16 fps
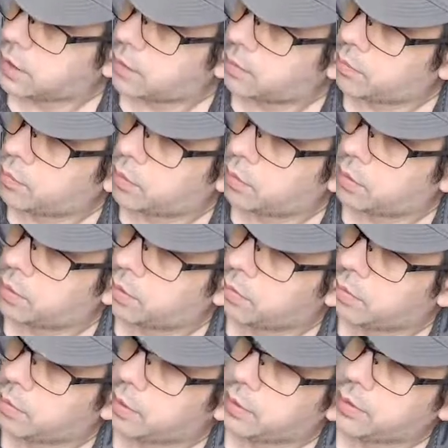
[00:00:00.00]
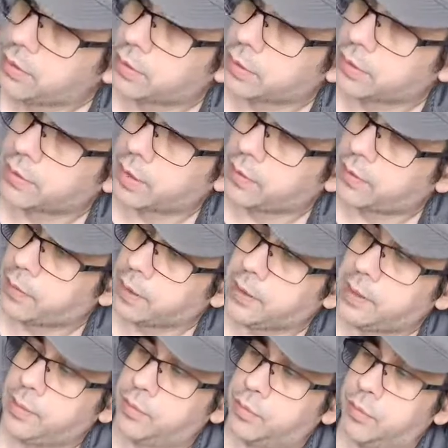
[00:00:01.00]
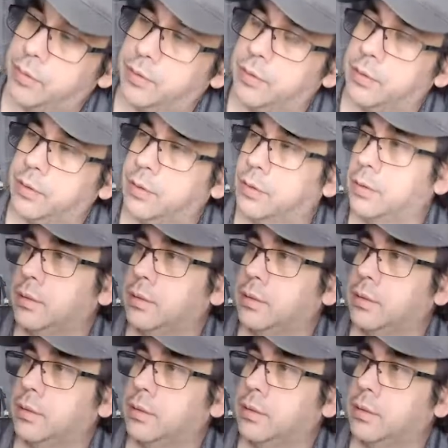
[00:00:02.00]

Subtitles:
Yeah, more. These are sci-fi keyboards,